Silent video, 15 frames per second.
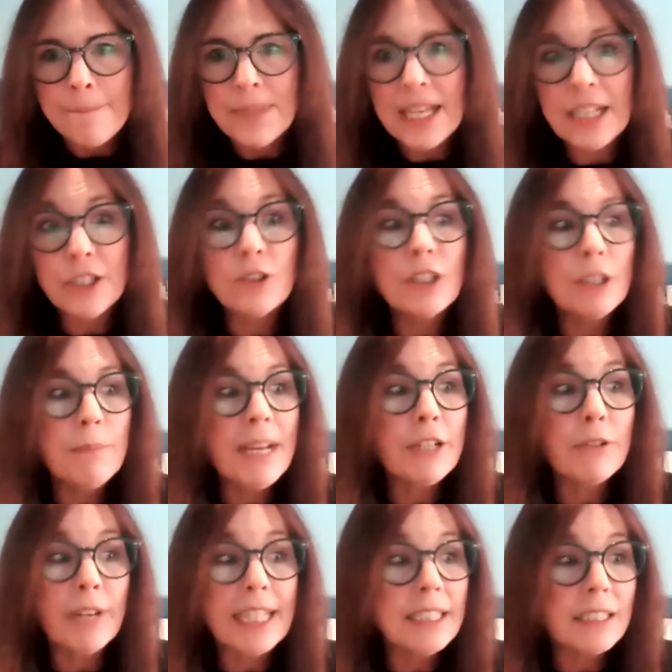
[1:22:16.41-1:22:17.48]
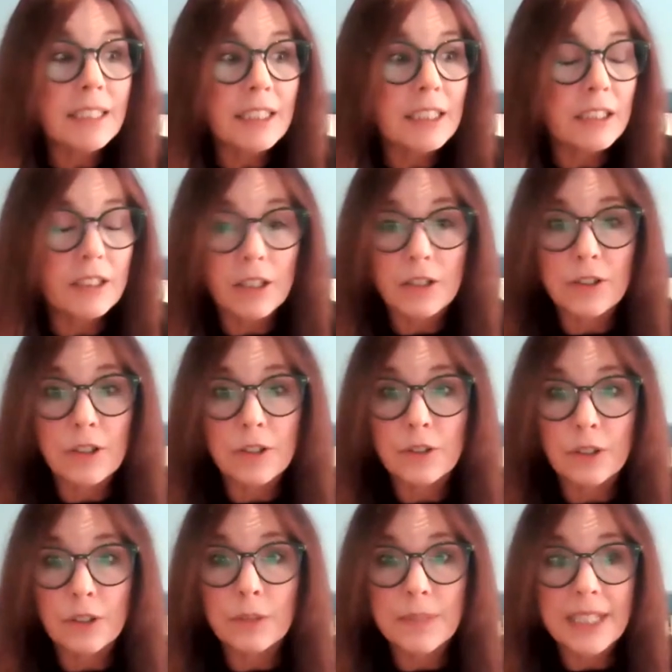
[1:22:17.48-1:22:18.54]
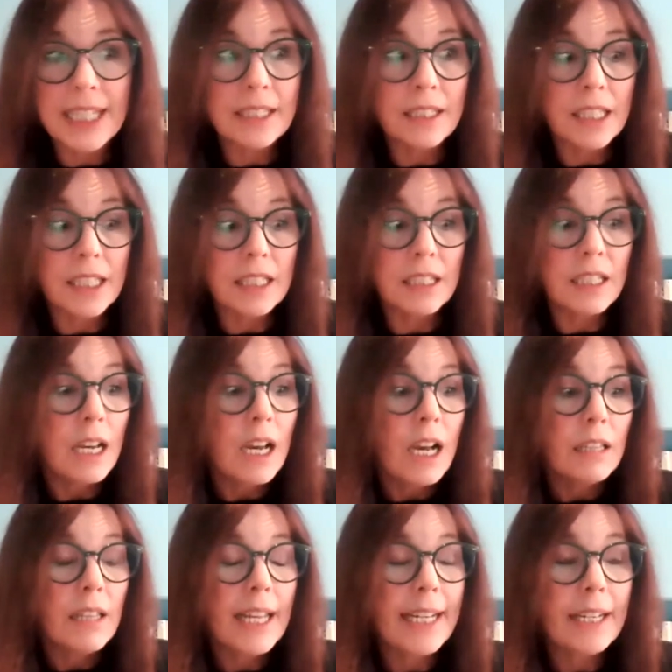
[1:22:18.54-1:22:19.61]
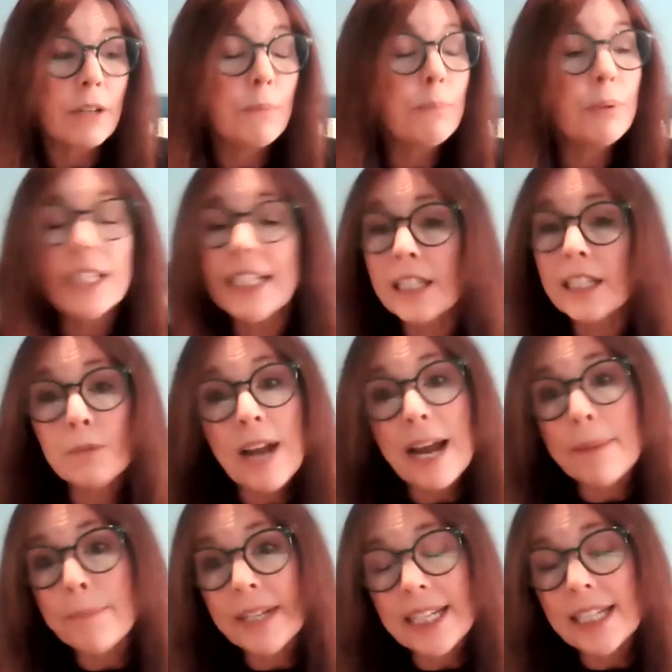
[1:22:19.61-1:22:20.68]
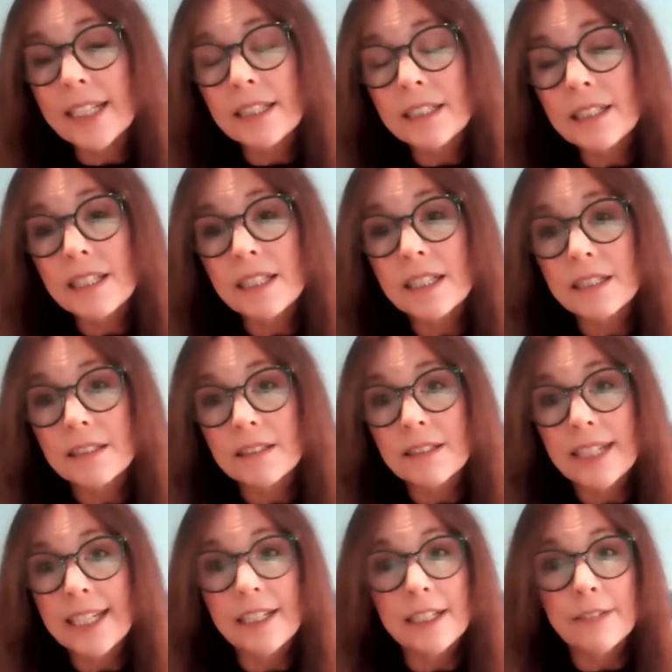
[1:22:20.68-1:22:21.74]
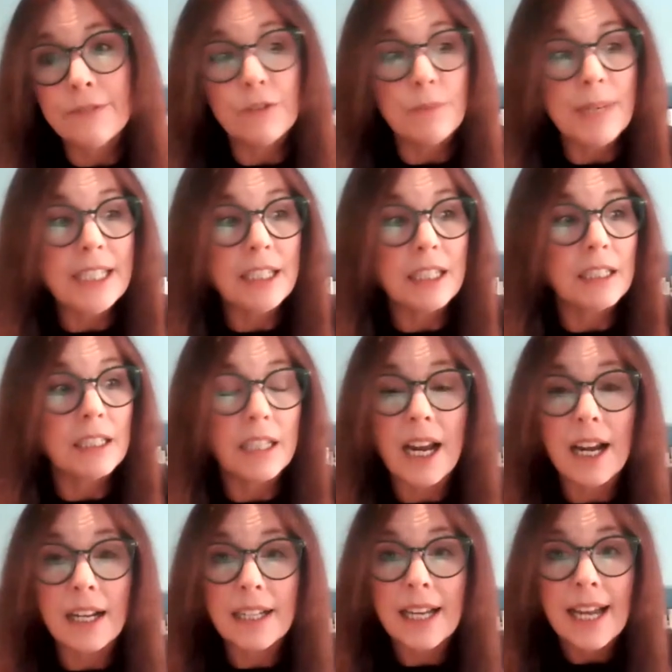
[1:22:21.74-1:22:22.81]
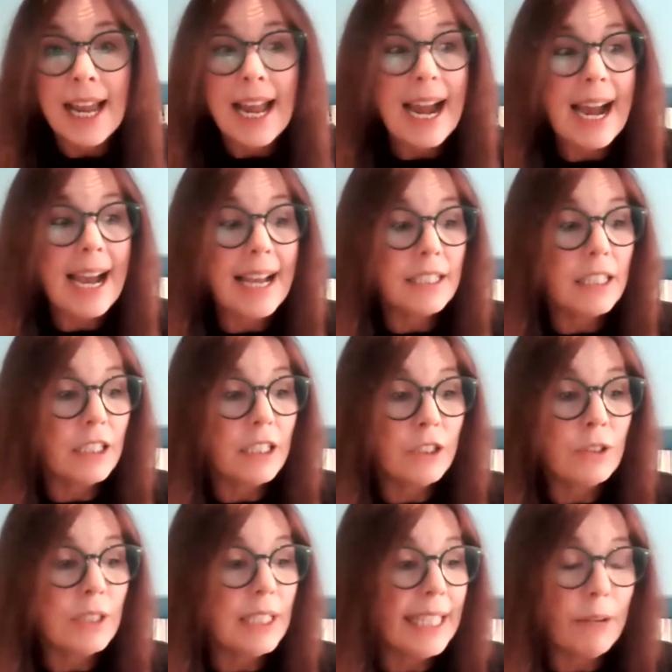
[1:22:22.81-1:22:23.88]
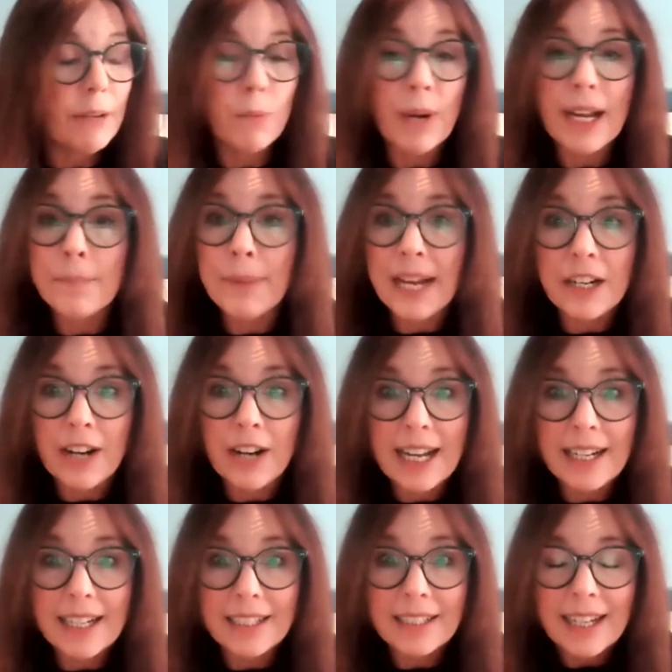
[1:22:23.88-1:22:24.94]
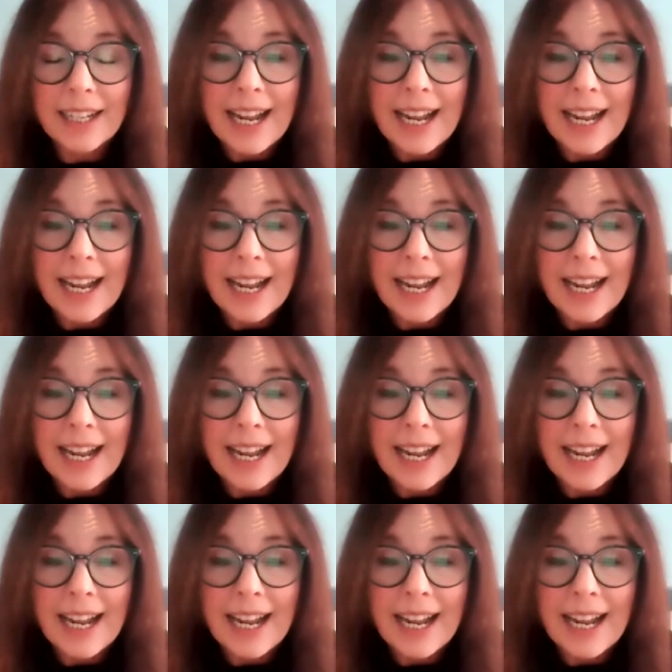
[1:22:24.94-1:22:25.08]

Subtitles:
That you can make great decisions under those circumstances, like completely wrapping in the hidden information and luck. And you can get way better at it.